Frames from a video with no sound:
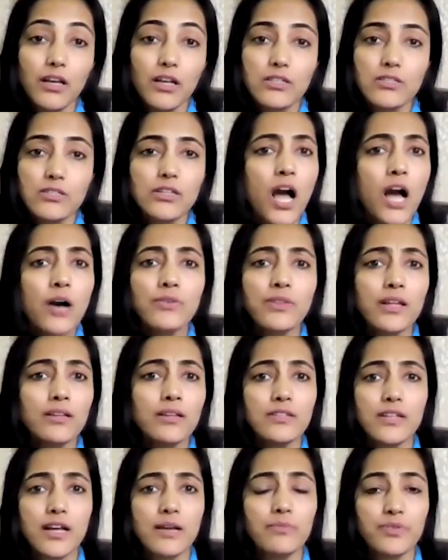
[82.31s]
So, how then
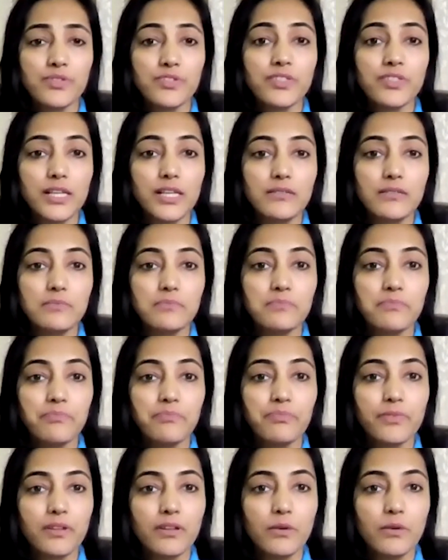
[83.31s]
did I proceed?
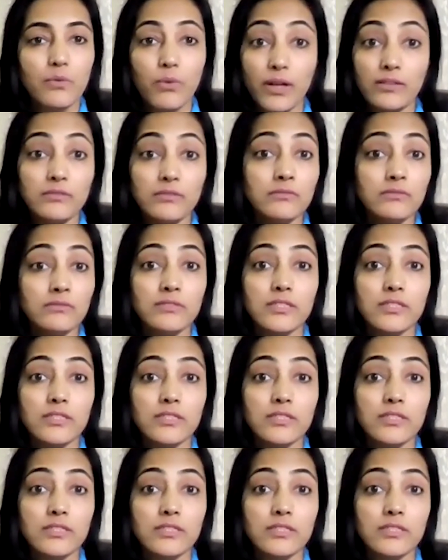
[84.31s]
Well,